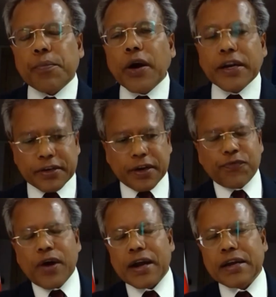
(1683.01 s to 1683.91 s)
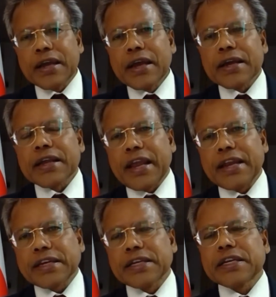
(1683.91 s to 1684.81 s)
Monetary Fund
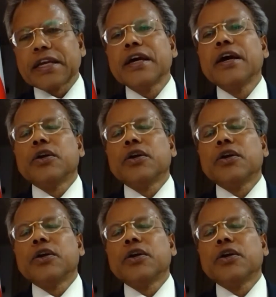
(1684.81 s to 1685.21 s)
created uh,